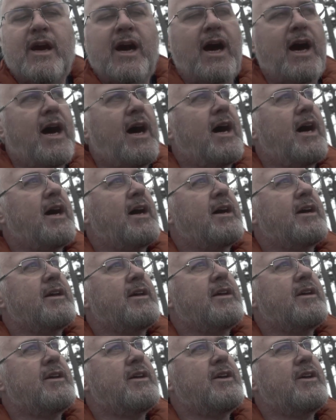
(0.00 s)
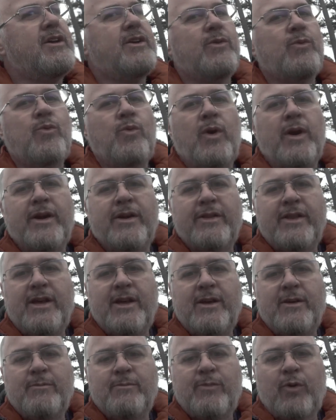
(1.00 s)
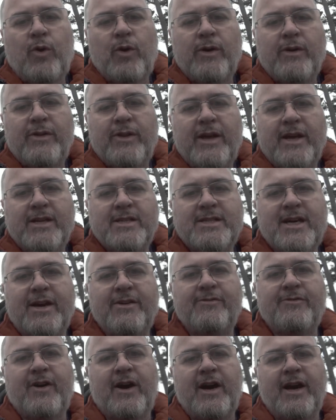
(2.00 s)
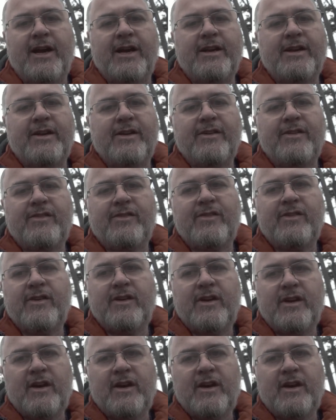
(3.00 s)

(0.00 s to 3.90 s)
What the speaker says: One of the important things I find is